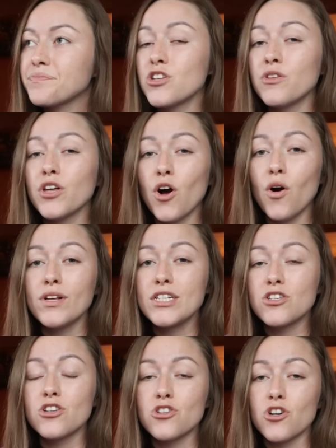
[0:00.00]
So the goal
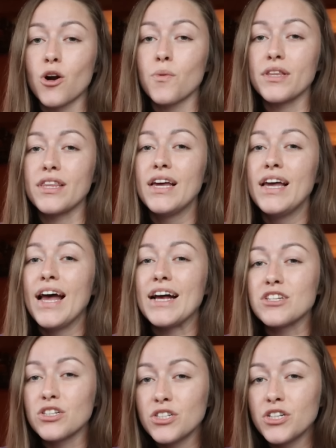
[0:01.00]
is to start with
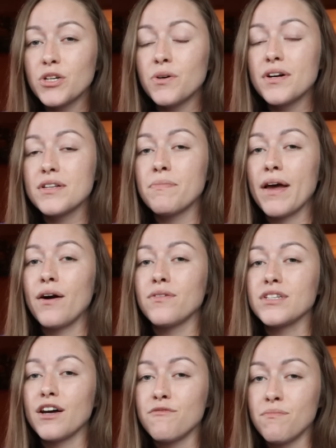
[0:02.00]
as little
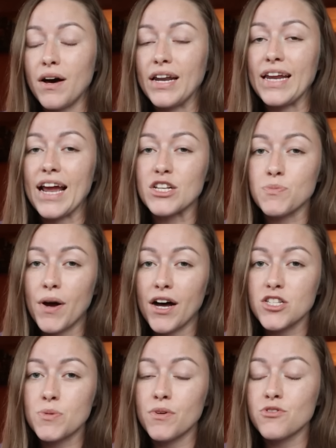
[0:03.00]
amount of money as
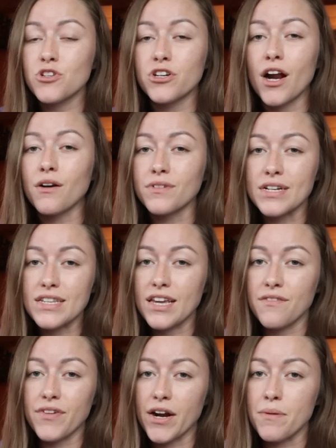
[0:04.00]
possible so you're not
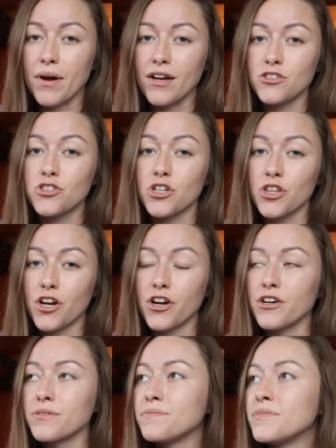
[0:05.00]
risking very much to
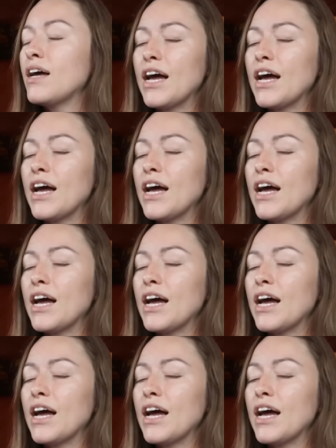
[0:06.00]
learn.